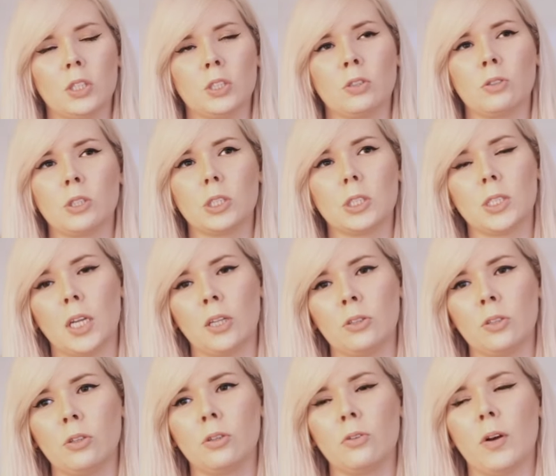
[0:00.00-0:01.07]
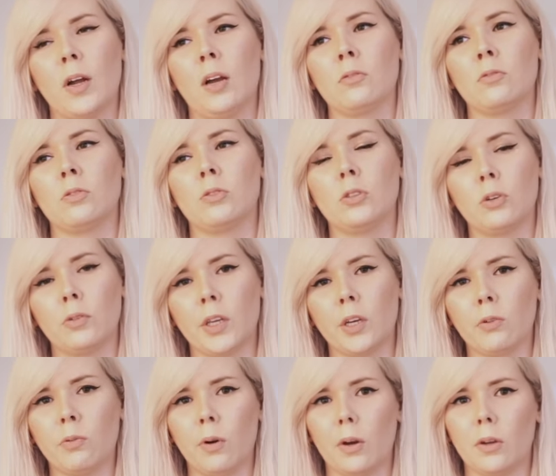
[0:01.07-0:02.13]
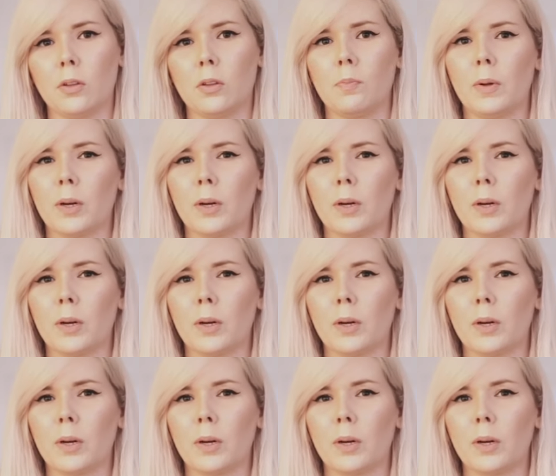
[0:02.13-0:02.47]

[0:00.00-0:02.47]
So just stand your ground, know your worth,